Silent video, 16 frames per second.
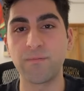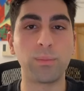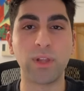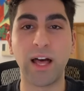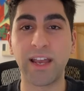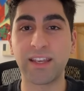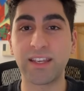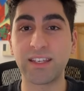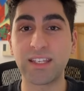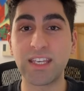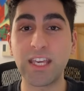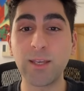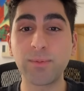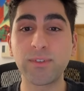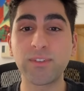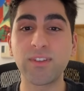Black
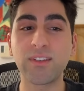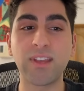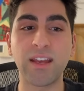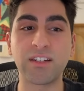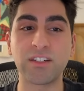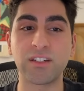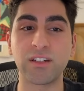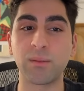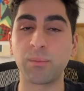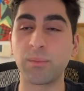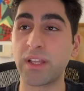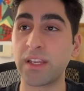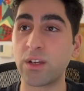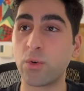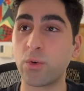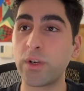keeps the tension,
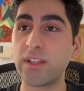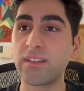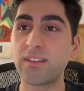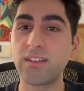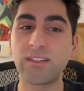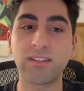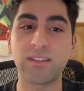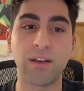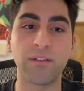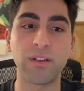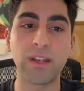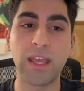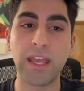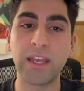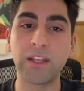playing queen c7,